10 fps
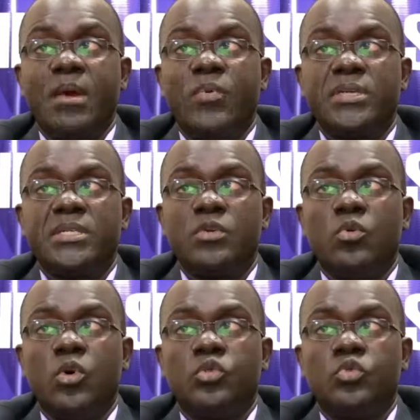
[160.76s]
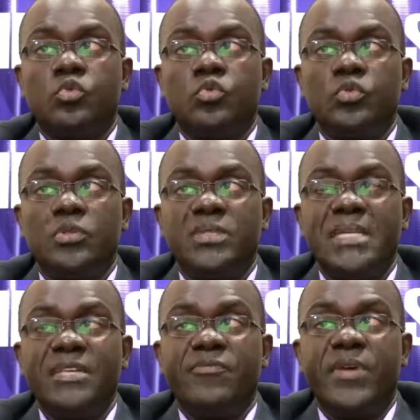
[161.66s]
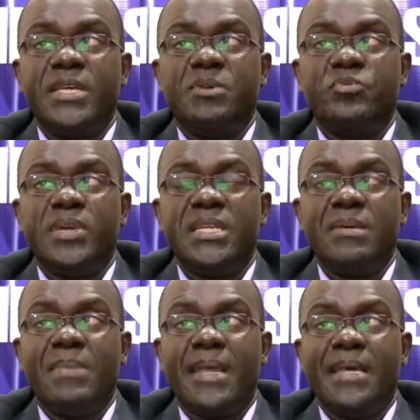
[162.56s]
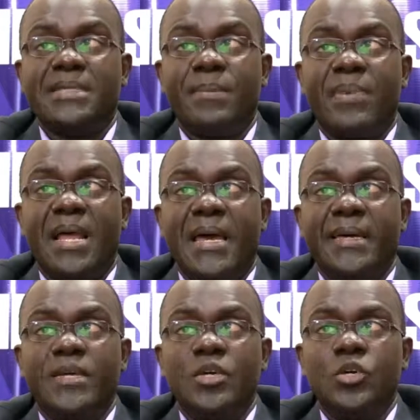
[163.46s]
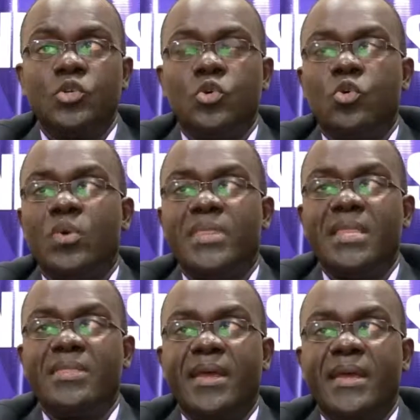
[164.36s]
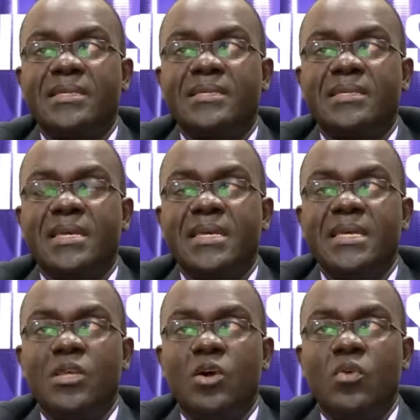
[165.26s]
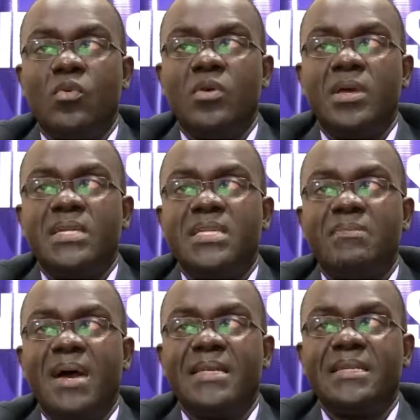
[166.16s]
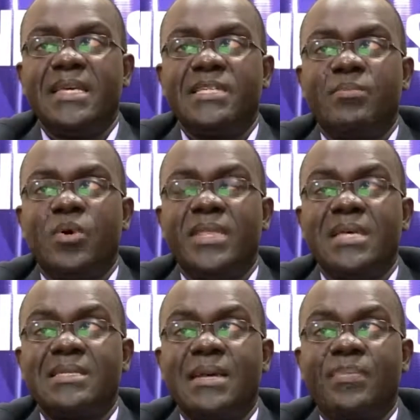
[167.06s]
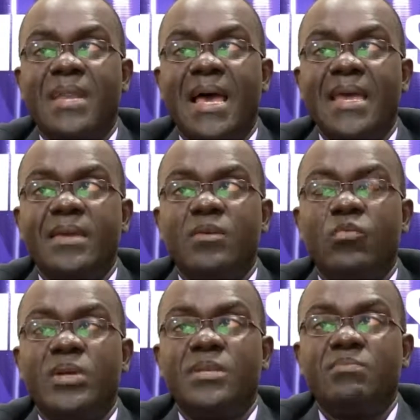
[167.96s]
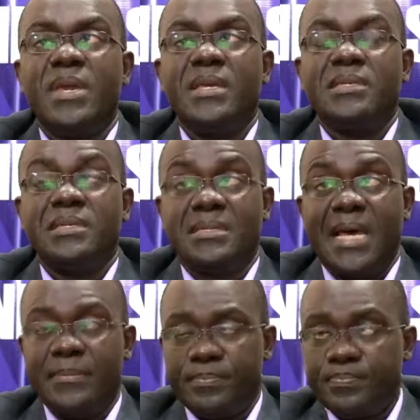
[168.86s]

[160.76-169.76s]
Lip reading: which is equal to the difference between demand and supply. So whether there is, demand is more than supply, what it means is that,